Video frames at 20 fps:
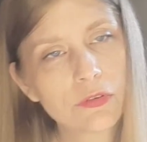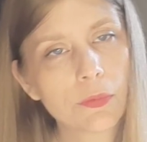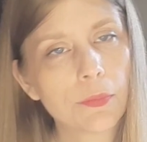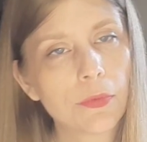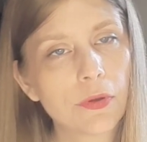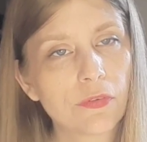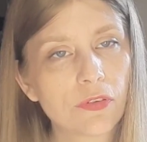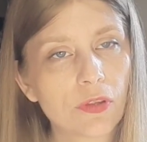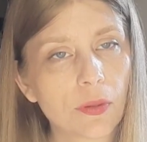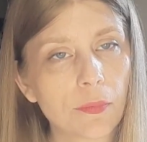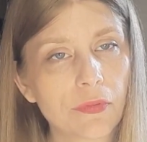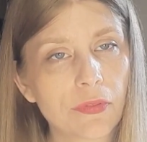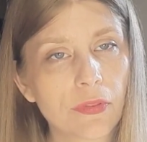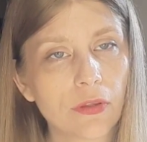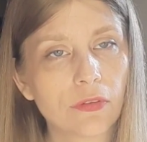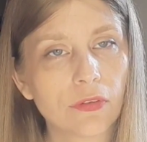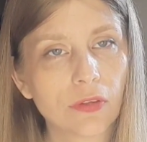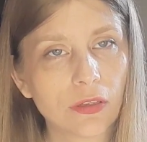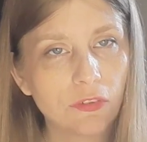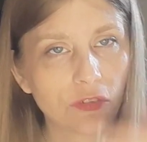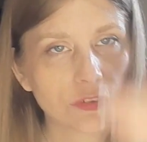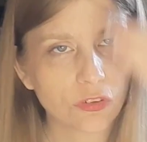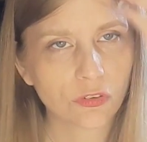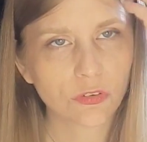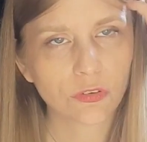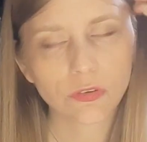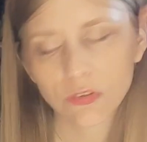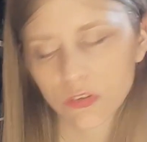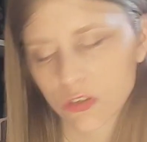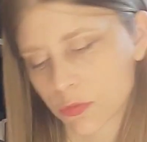remove some of those and just
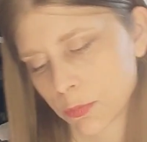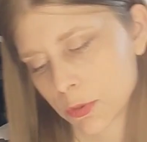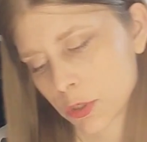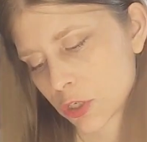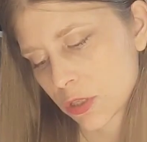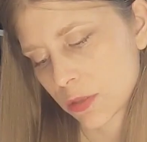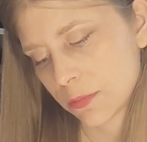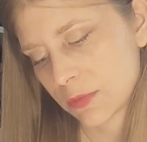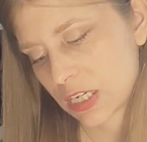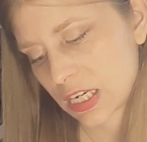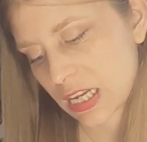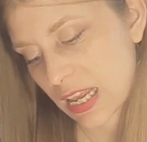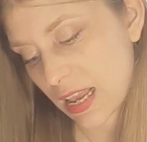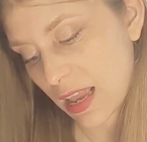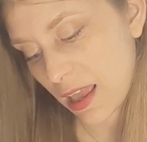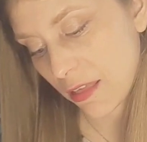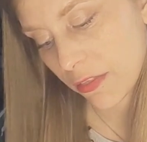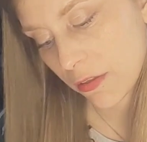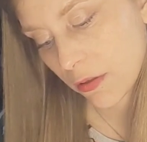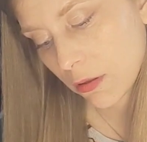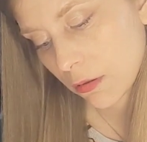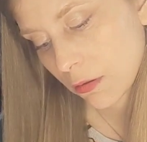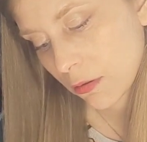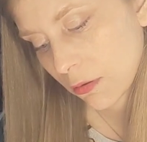smush them together.